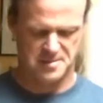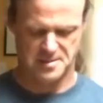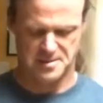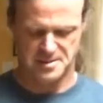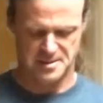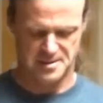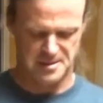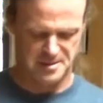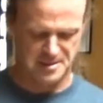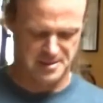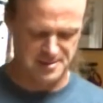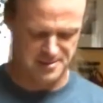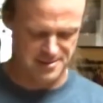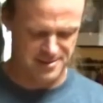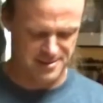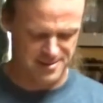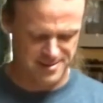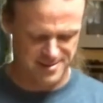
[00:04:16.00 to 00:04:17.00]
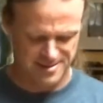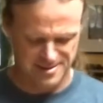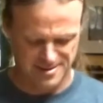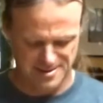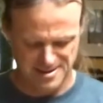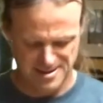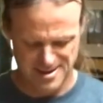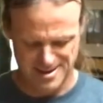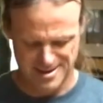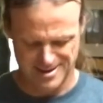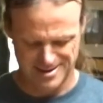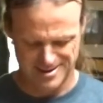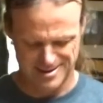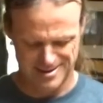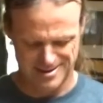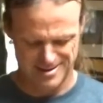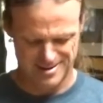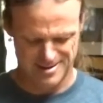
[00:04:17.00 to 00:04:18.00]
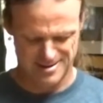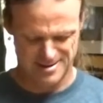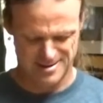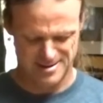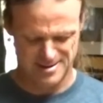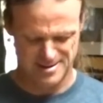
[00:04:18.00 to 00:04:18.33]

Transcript: Get it unknotted here.